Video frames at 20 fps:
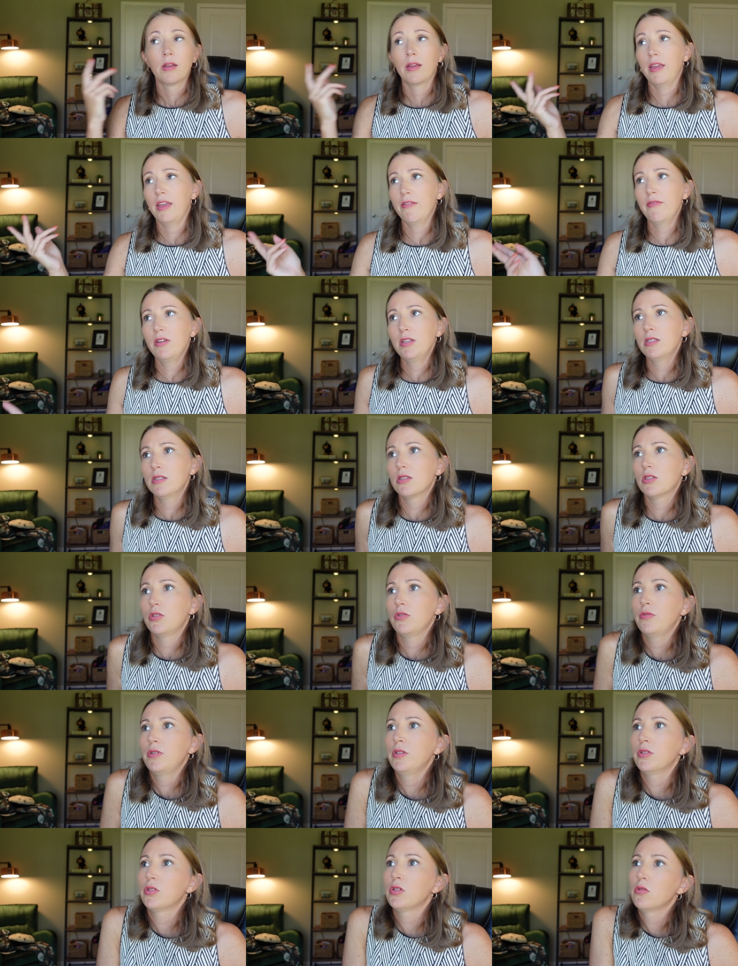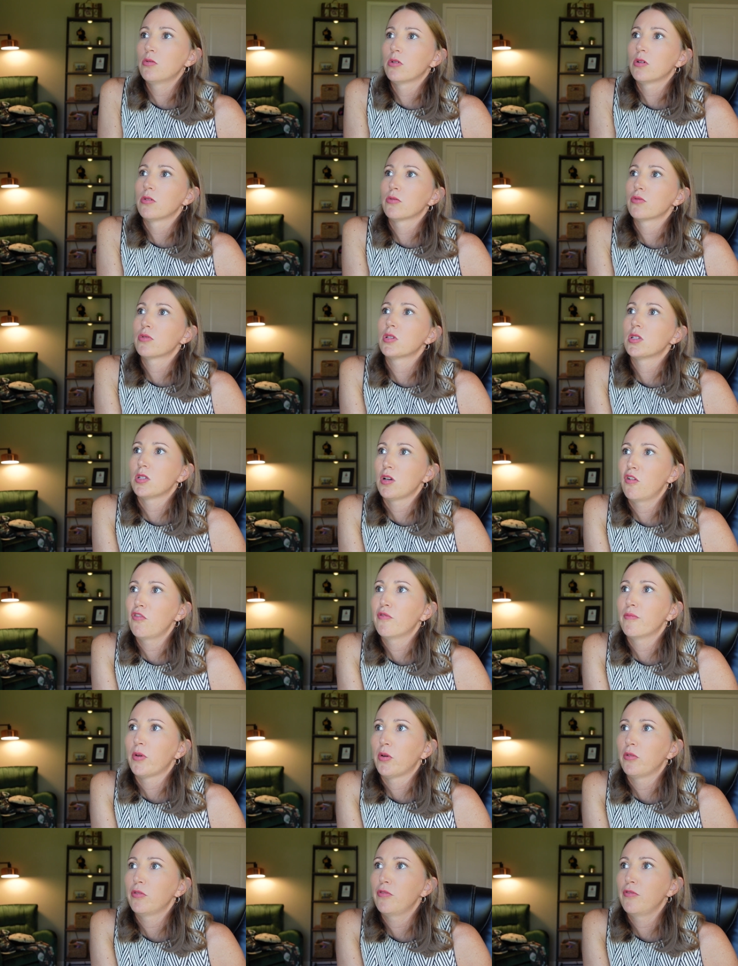Even students who are
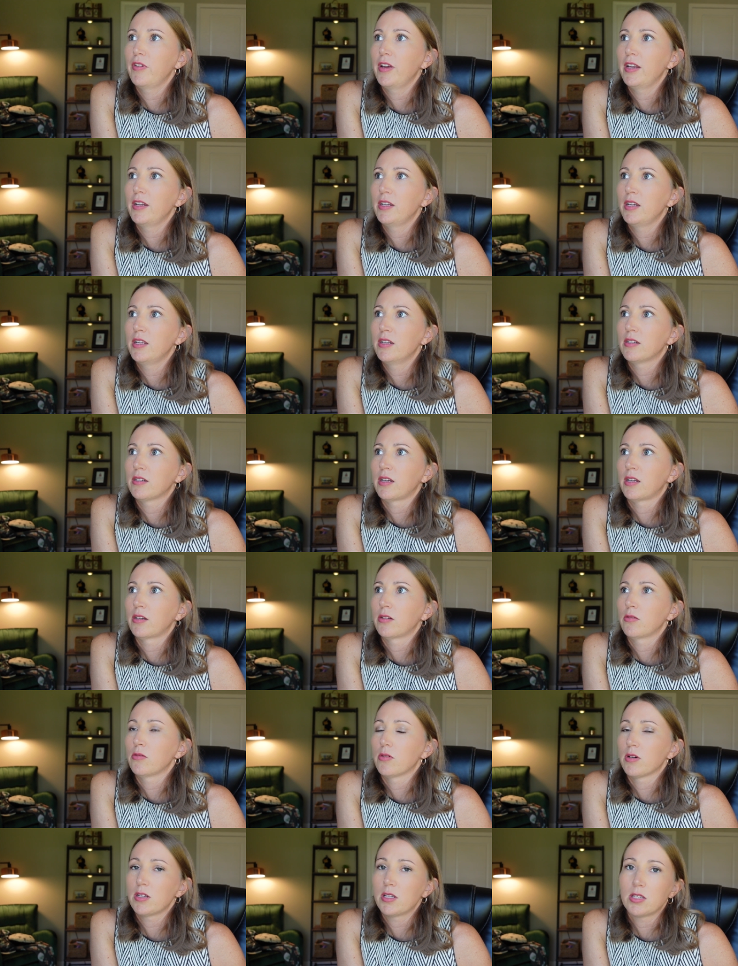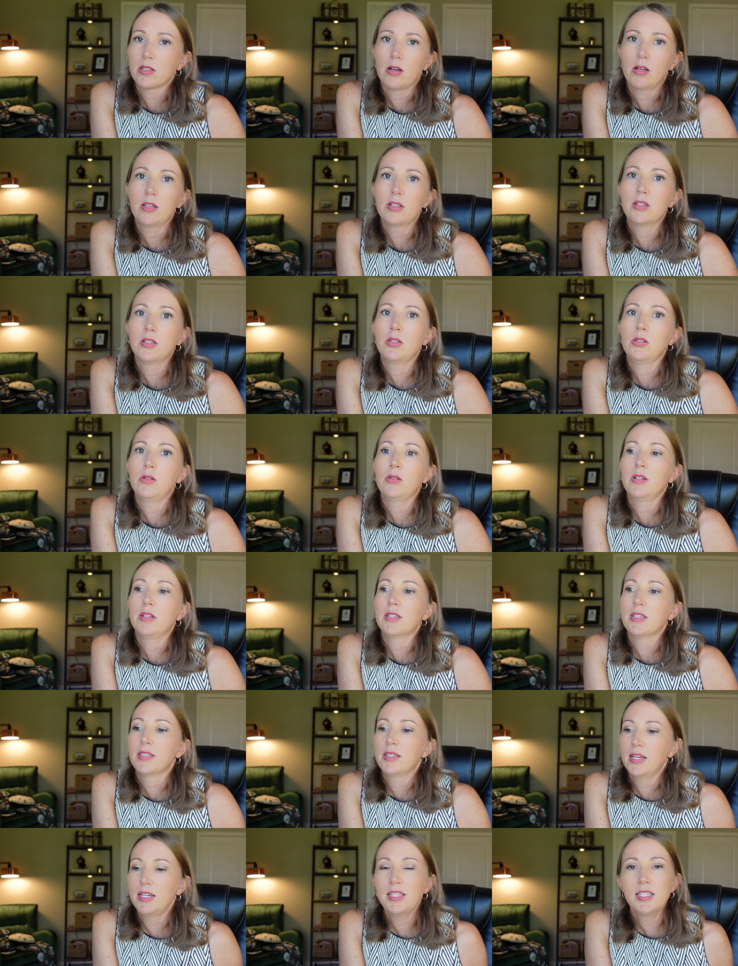self motivated and who are solid
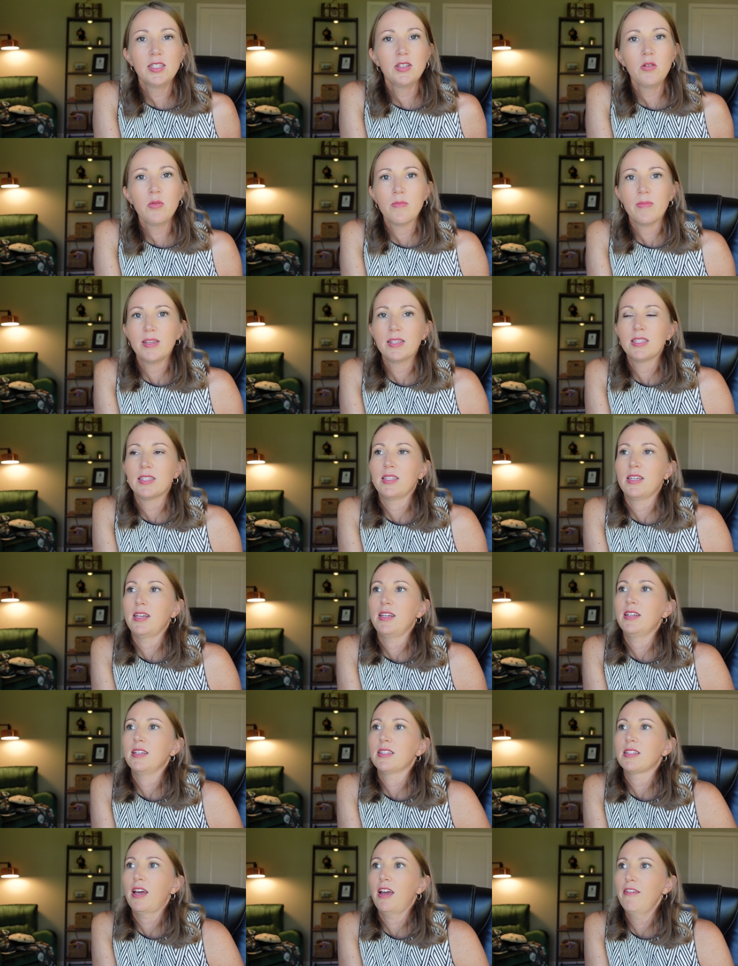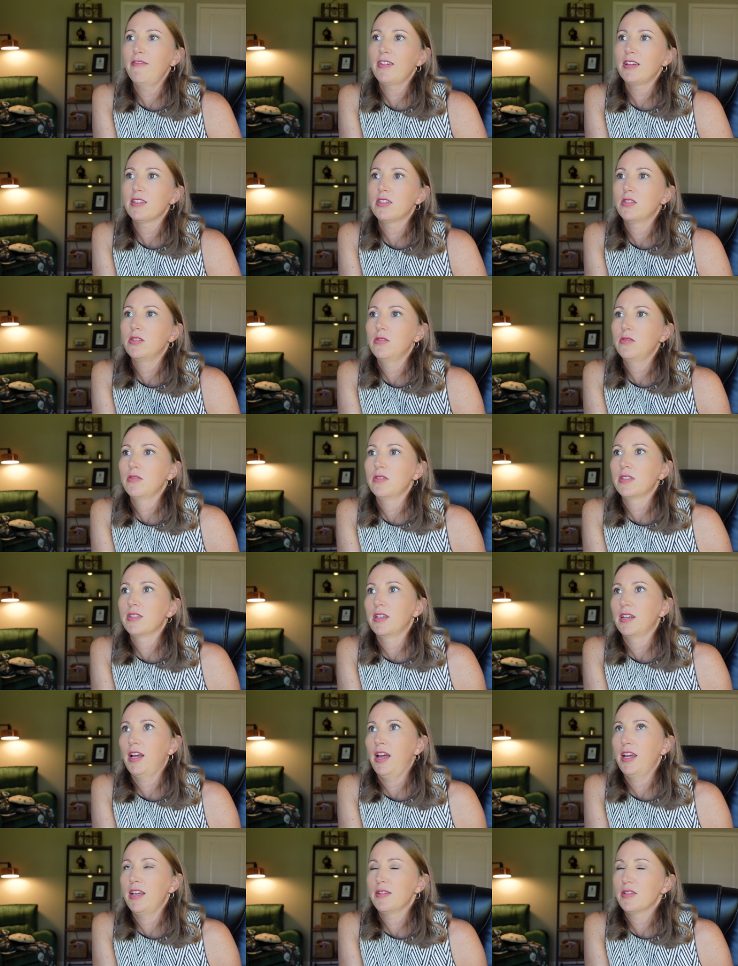students, they still miss things. I've had students
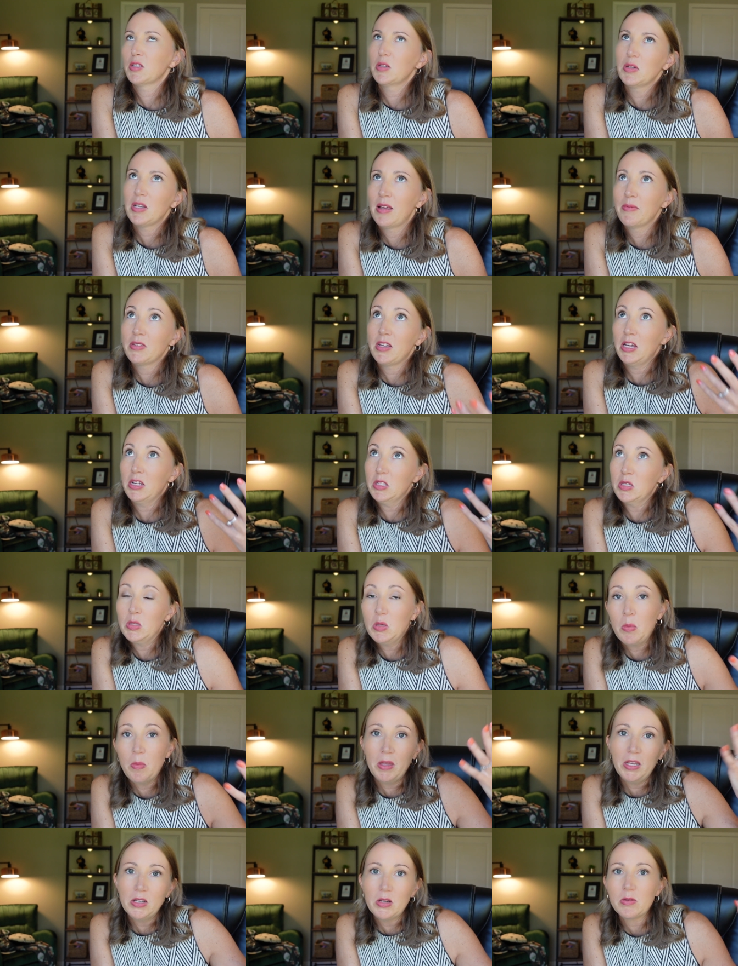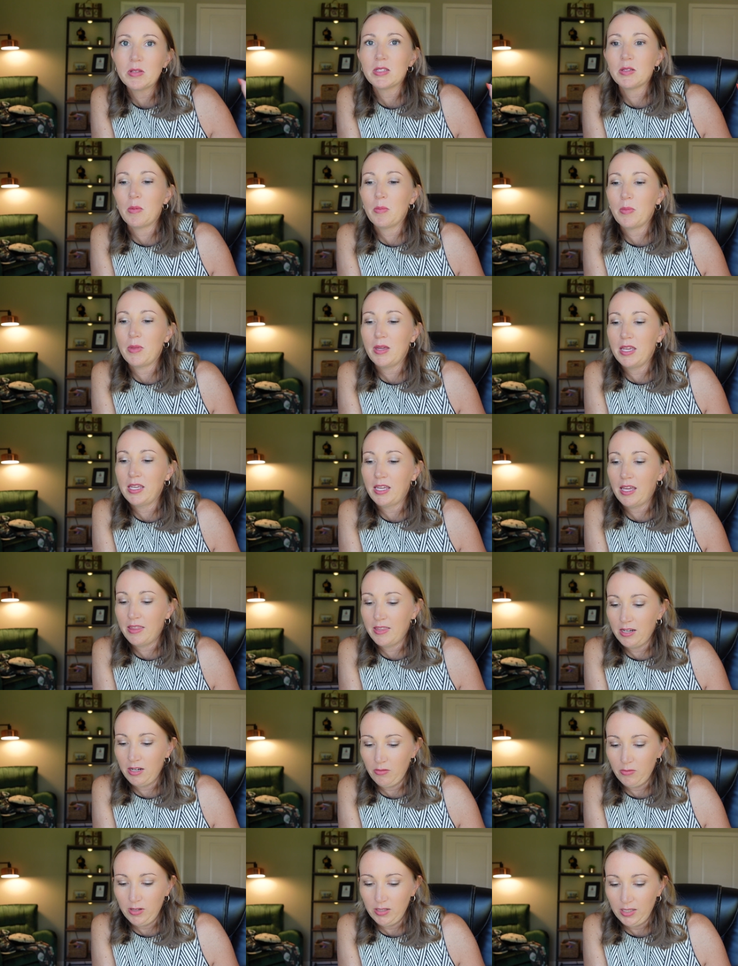that I sometimes I assume they know something and
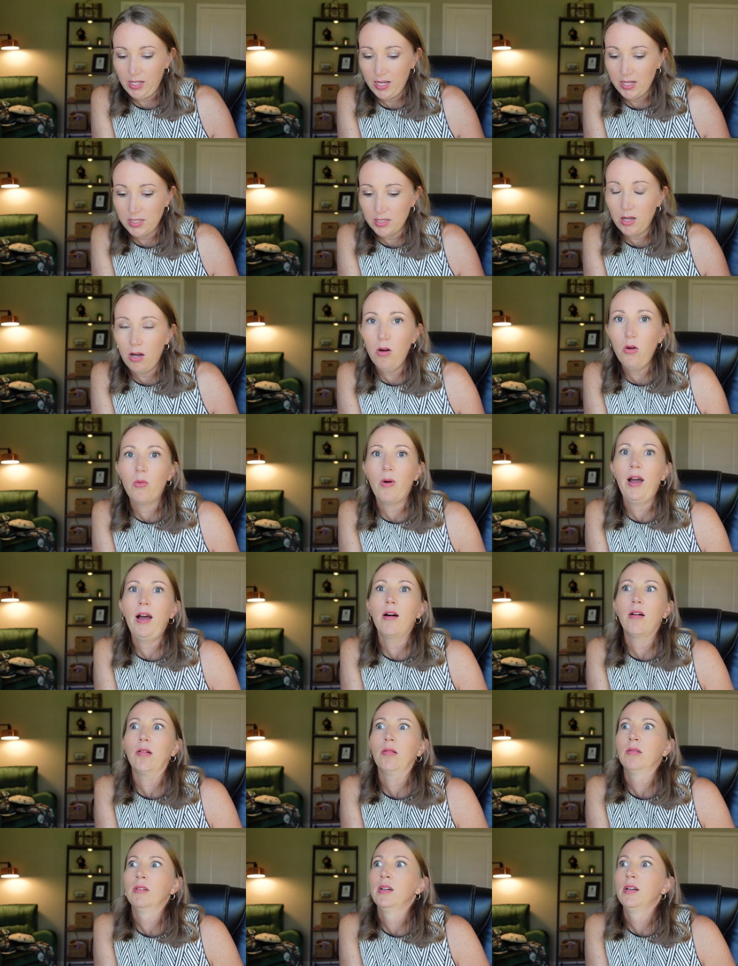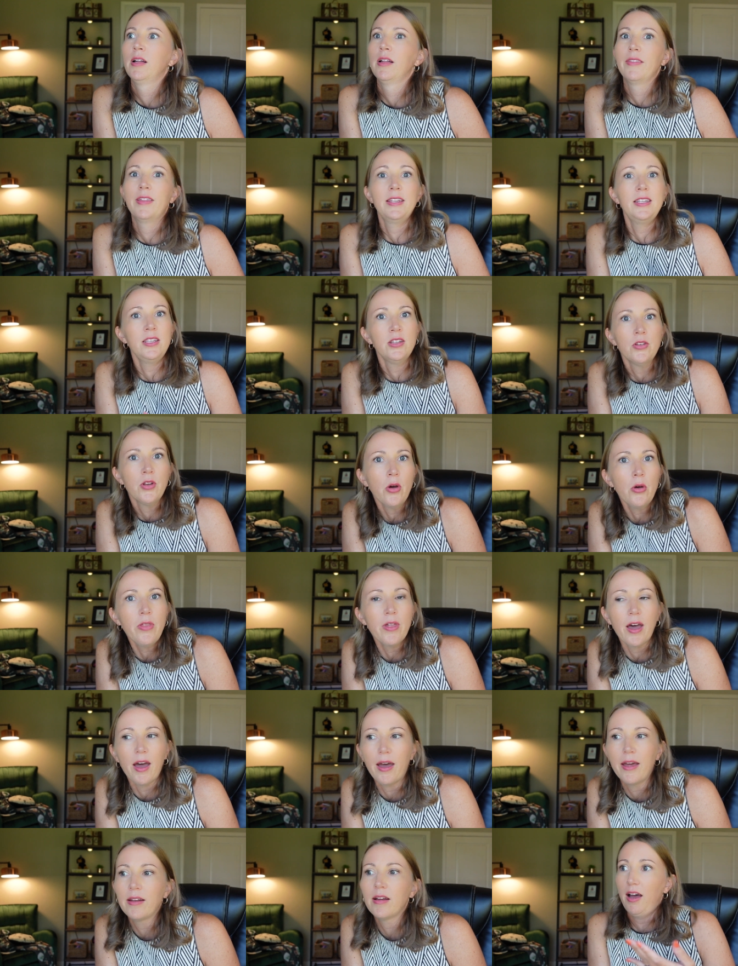then I realize, oh wow, they didn't know
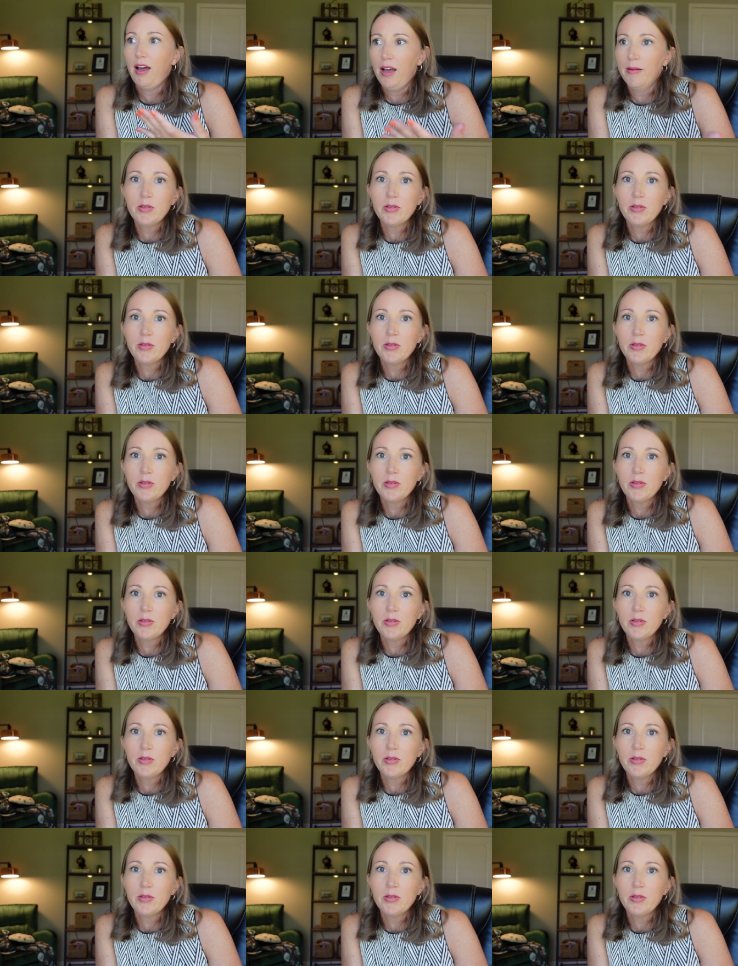that.